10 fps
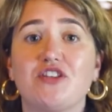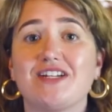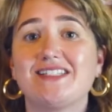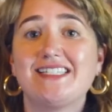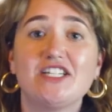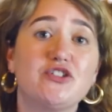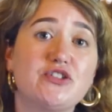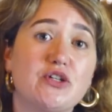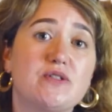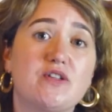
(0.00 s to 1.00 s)
that a single
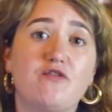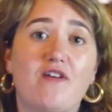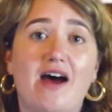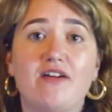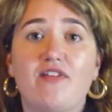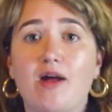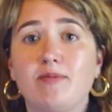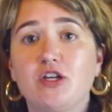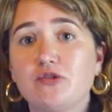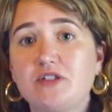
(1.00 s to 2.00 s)
dose of
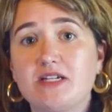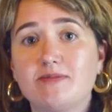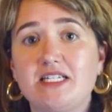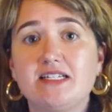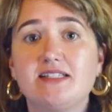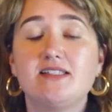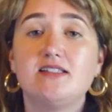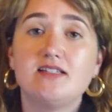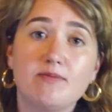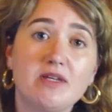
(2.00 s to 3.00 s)
5-MeO-DMT
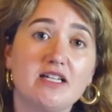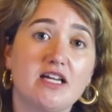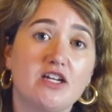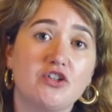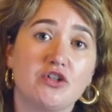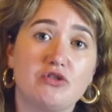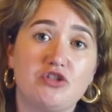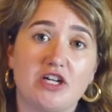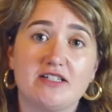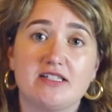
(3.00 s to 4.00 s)
stimulated
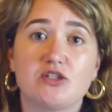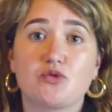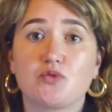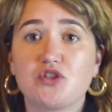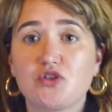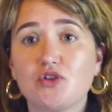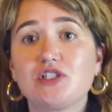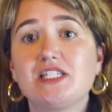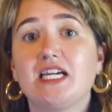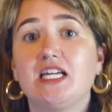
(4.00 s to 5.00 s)
neurogenesis,
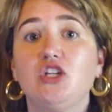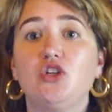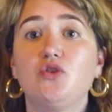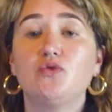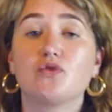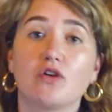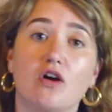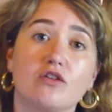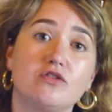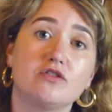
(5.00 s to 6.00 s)
resulting in new
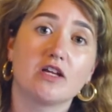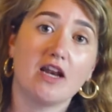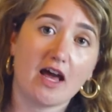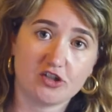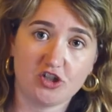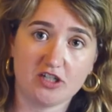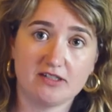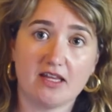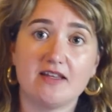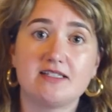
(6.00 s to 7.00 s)
neuronal
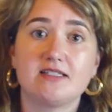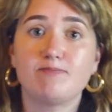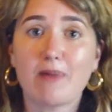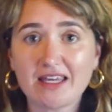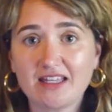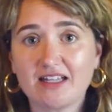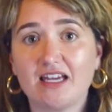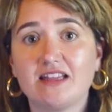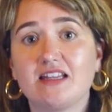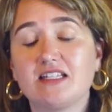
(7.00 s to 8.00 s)
connections, and they
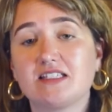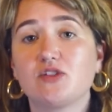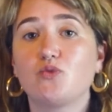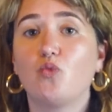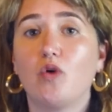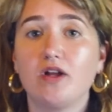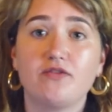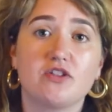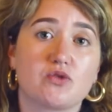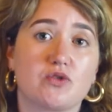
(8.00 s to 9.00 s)
speculate that this is one
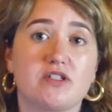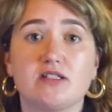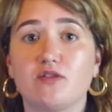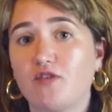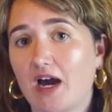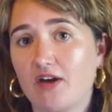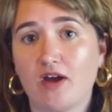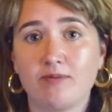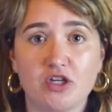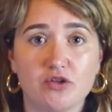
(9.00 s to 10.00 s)
of the sources of
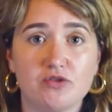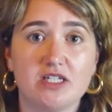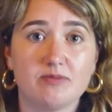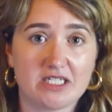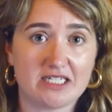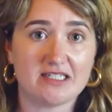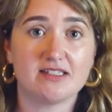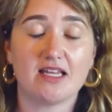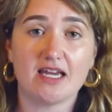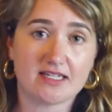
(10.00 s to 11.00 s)

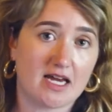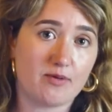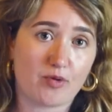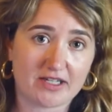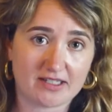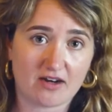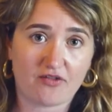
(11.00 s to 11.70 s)
5-MeO-DMT's antidepressant